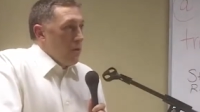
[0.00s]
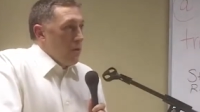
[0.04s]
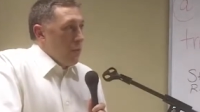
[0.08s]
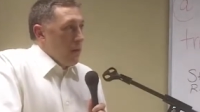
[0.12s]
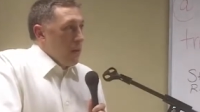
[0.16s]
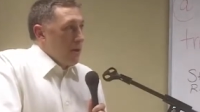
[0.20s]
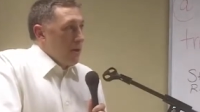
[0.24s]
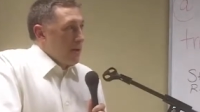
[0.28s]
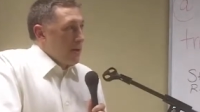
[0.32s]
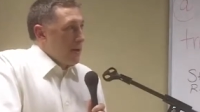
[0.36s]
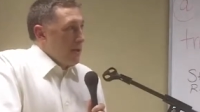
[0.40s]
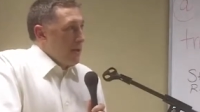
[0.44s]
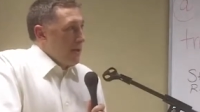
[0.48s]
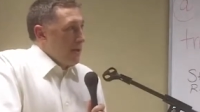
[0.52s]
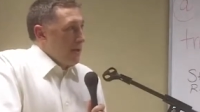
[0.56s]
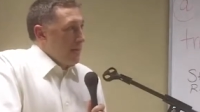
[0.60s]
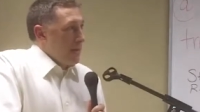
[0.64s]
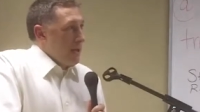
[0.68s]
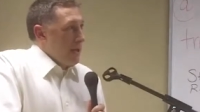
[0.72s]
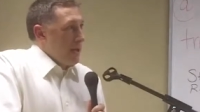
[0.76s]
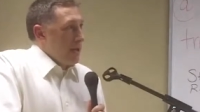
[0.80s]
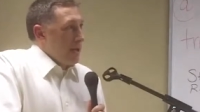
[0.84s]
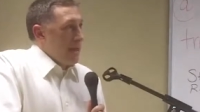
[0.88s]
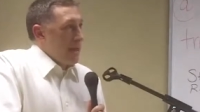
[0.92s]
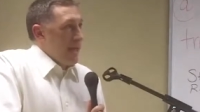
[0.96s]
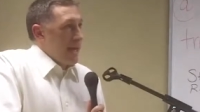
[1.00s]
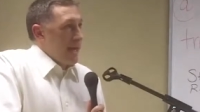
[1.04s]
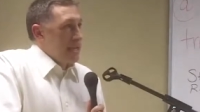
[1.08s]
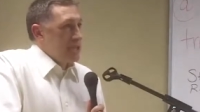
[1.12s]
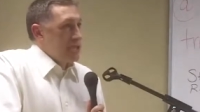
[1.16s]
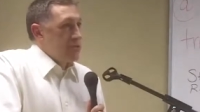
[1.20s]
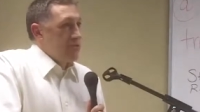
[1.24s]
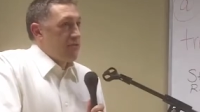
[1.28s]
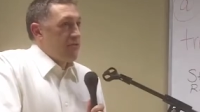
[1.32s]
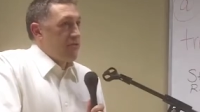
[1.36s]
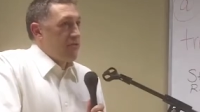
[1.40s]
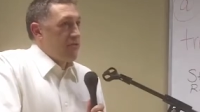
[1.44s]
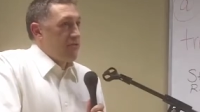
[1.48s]
Well, come
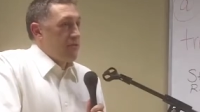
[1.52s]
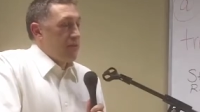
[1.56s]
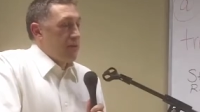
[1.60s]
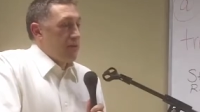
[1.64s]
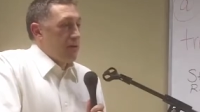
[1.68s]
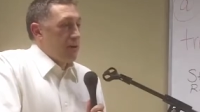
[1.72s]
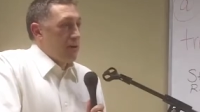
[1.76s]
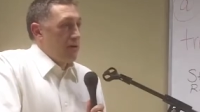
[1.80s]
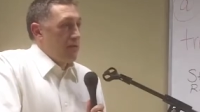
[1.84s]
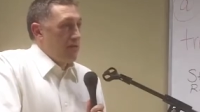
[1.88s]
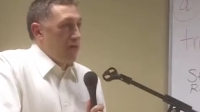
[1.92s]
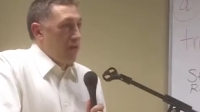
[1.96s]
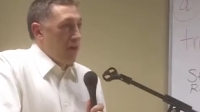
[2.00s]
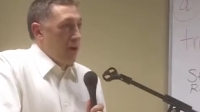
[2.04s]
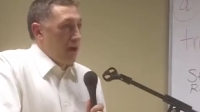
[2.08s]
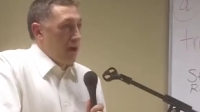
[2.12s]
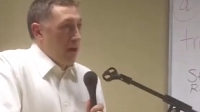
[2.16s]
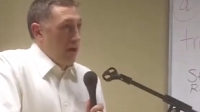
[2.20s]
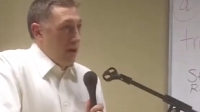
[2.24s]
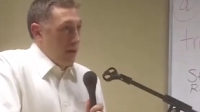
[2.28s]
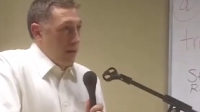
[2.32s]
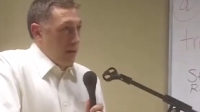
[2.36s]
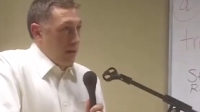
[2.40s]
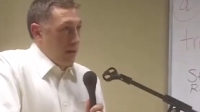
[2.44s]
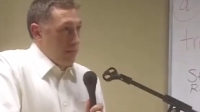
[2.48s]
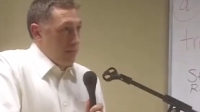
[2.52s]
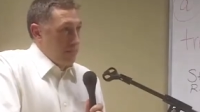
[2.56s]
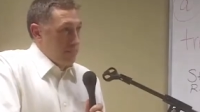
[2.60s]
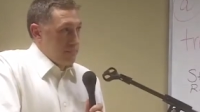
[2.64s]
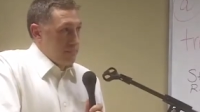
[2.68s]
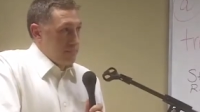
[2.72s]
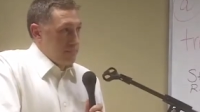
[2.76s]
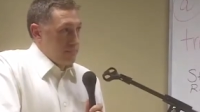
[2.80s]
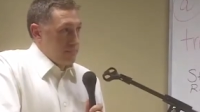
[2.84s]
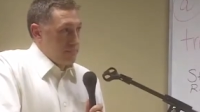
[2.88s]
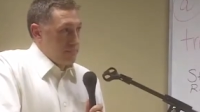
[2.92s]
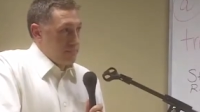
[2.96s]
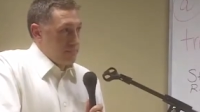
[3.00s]
last fall,
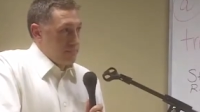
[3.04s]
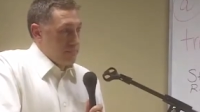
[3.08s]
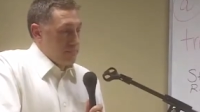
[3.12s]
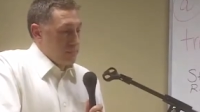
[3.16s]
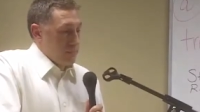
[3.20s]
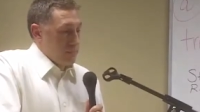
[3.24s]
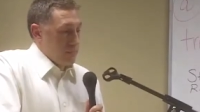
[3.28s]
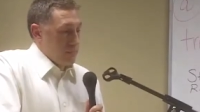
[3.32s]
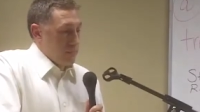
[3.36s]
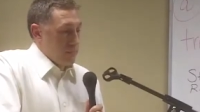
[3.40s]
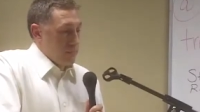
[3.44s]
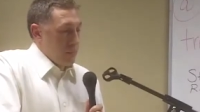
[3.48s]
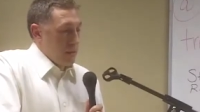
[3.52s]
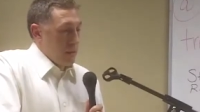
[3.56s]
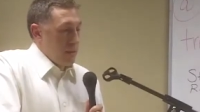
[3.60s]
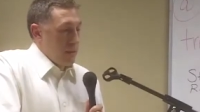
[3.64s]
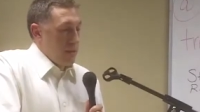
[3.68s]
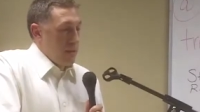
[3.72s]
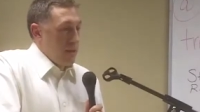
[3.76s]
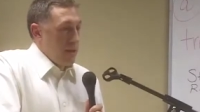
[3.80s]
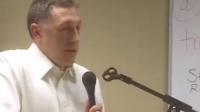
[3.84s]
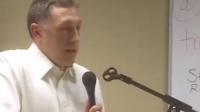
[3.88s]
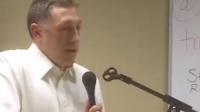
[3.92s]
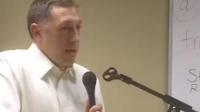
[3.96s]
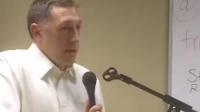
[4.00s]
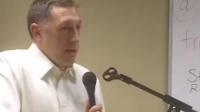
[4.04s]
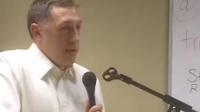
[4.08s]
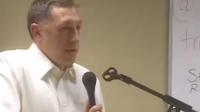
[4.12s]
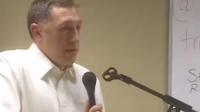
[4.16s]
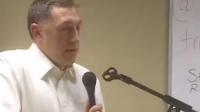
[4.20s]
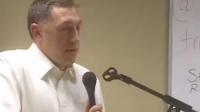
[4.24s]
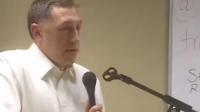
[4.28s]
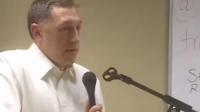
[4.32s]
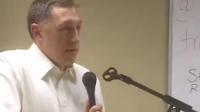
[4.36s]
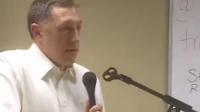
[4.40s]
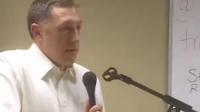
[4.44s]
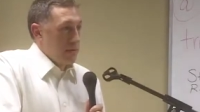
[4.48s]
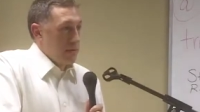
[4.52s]

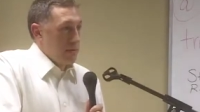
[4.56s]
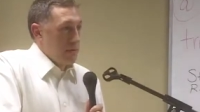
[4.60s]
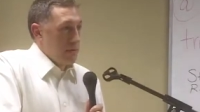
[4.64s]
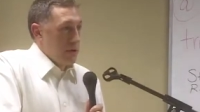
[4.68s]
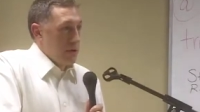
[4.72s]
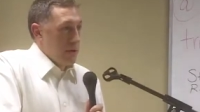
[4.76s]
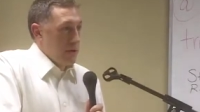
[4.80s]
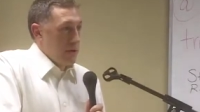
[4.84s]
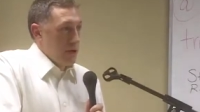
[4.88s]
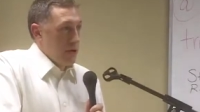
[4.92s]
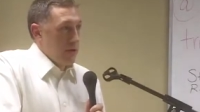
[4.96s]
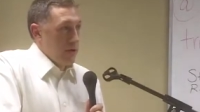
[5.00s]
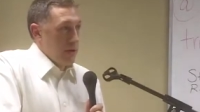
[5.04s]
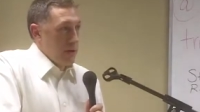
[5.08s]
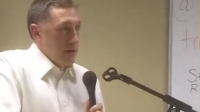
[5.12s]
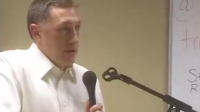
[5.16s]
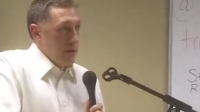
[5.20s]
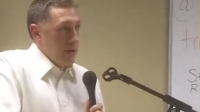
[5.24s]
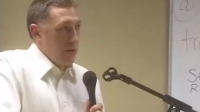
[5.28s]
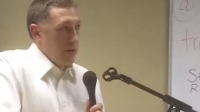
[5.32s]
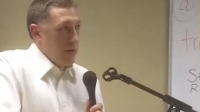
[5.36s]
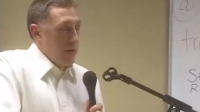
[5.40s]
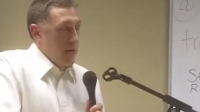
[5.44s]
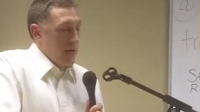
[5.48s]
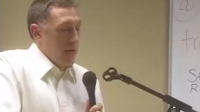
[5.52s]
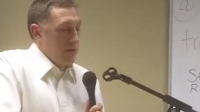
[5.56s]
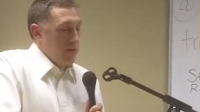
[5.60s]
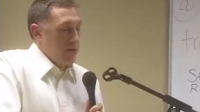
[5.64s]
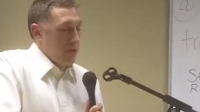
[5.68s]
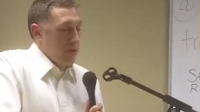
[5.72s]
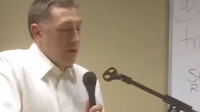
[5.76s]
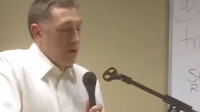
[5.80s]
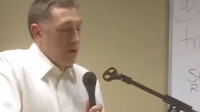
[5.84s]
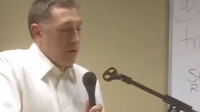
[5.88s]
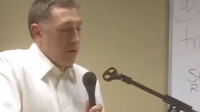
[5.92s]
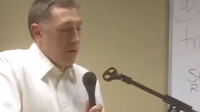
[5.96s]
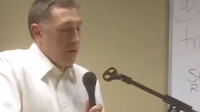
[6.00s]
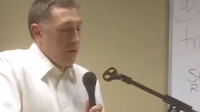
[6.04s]
the a year a year and a half
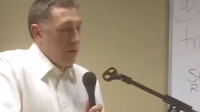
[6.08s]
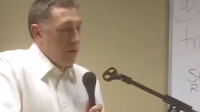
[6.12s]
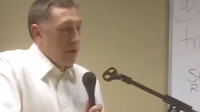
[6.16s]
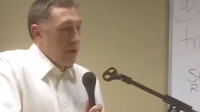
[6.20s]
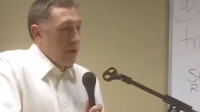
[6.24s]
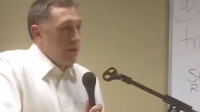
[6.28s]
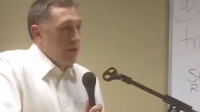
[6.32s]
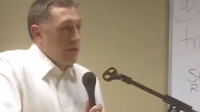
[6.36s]
ago,